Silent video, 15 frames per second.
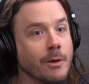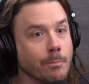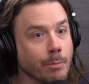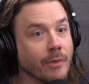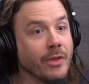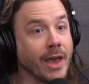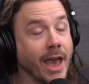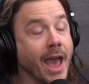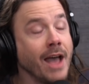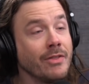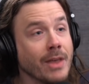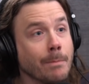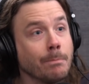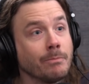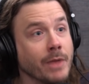But they had
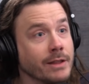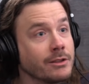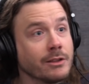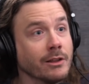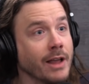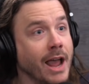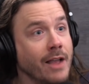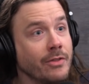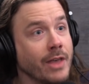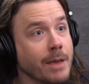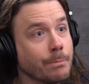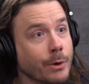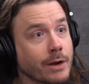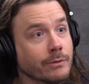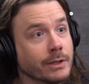that. They still had that
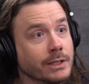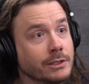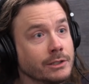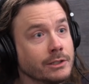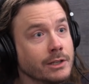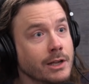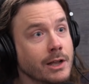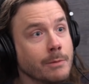privilege.